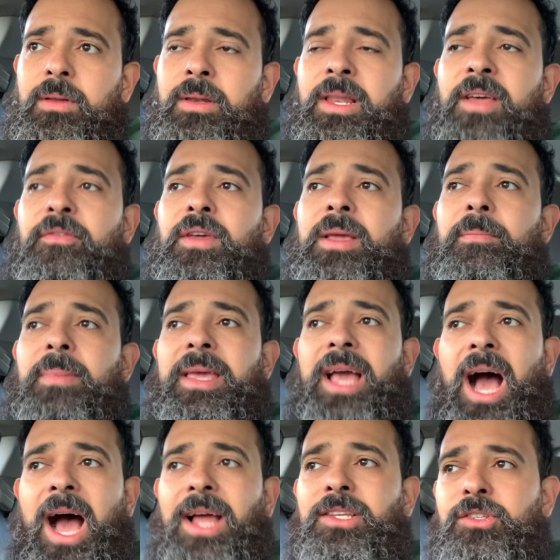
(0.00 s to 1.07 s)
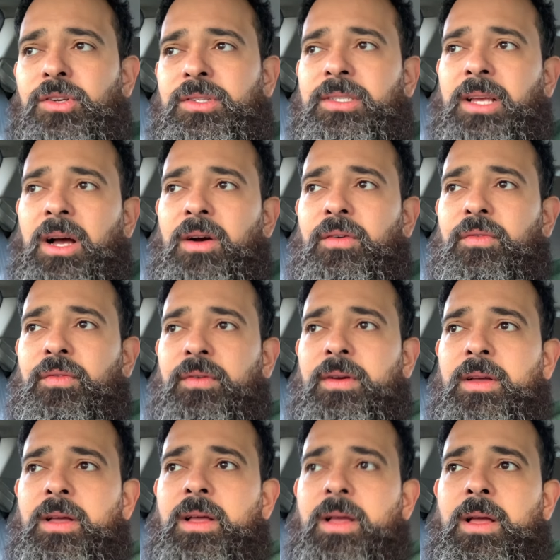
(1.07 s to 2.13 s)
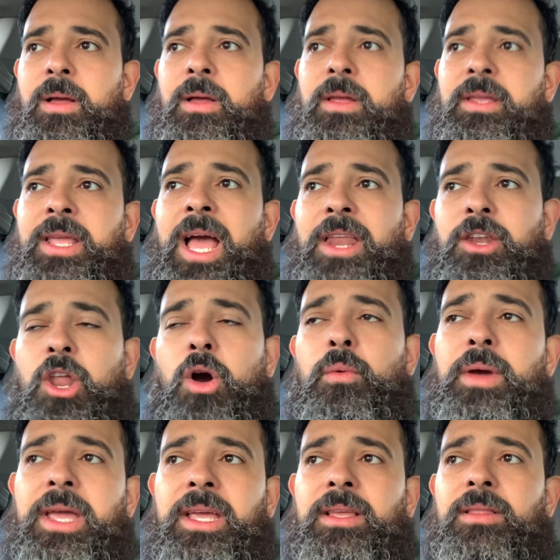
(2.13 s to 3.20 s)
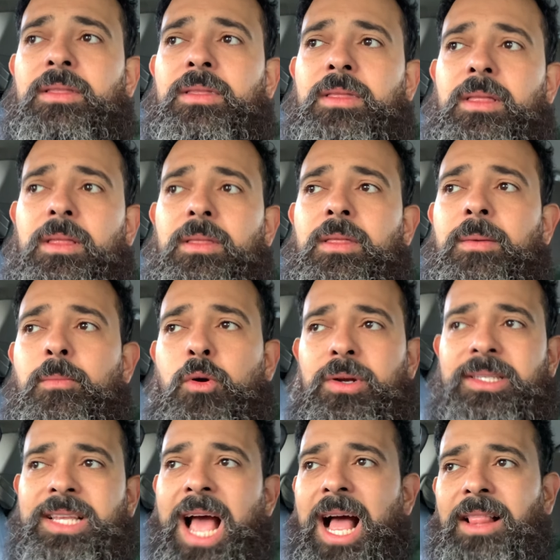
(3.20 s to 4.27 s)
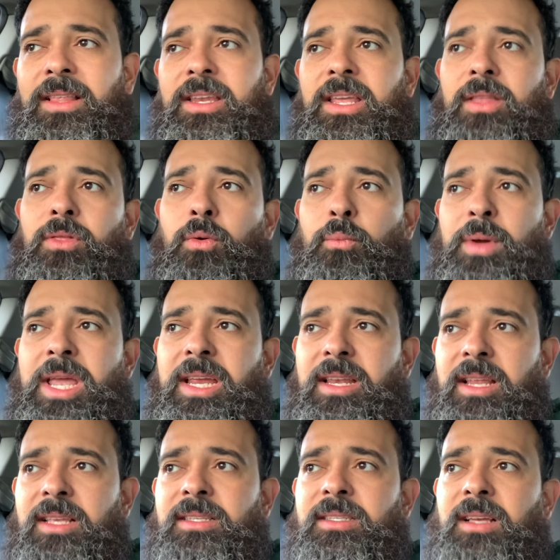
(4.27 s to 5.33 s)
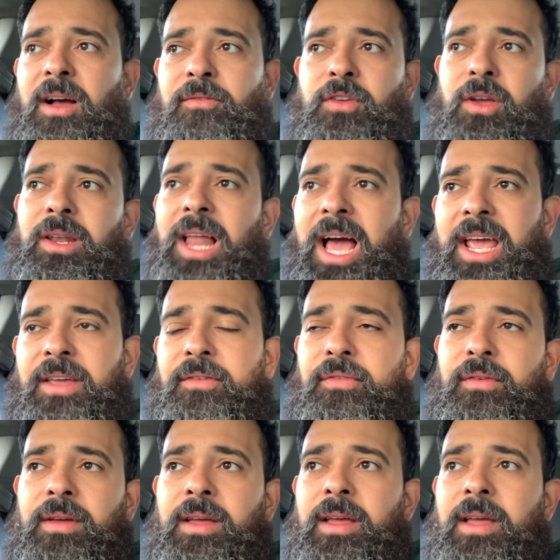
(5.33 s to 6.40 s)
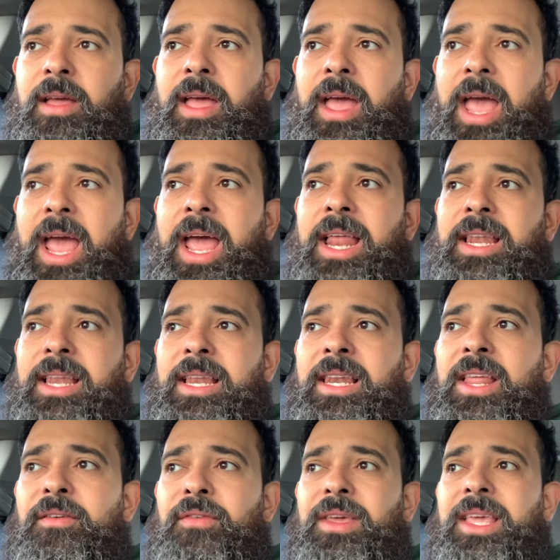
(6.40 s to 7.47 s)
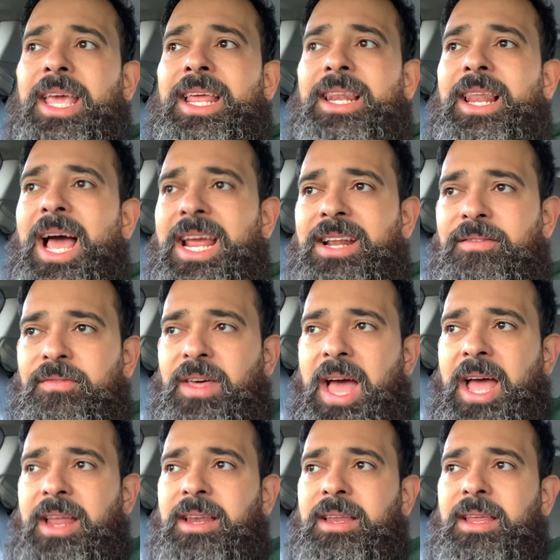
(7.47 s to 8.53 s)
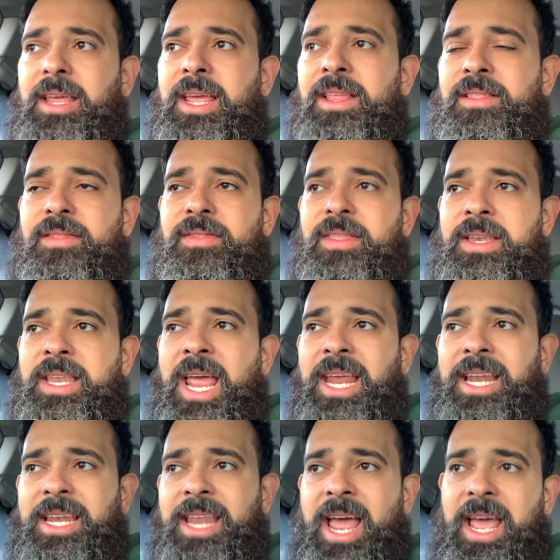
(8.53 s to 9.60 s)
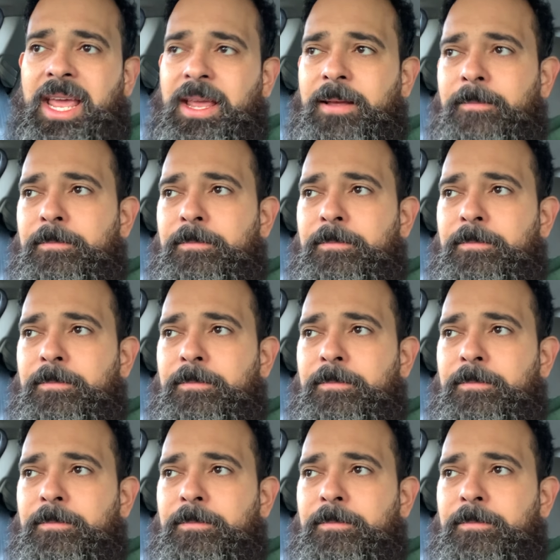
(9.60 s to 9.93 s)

Living beyond yourself, yet knowing the mortality and the weakness of your life and living in light of that in the day to day.